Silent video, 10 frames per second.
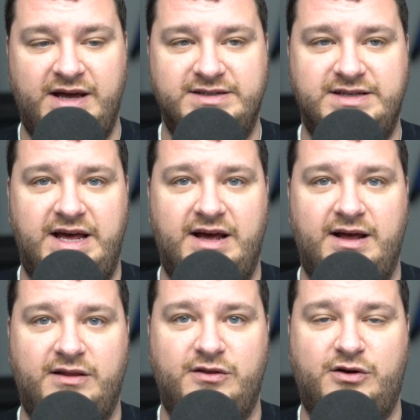is that
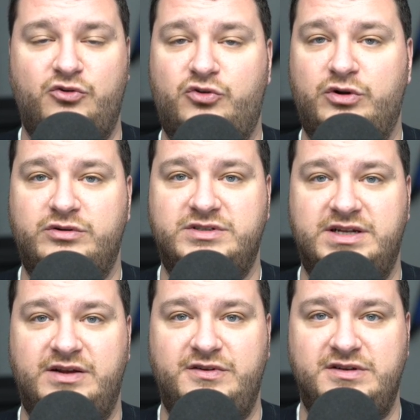the controllers
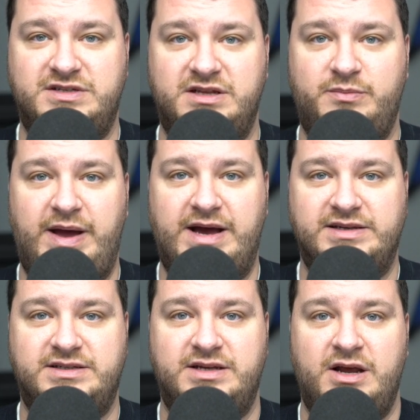that I've used in the
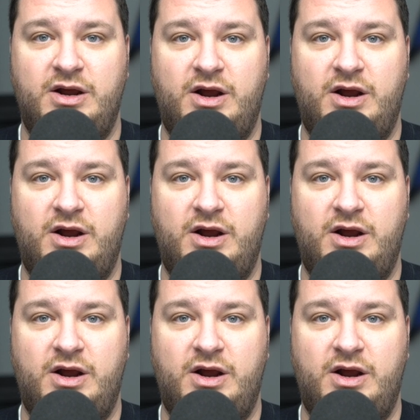past,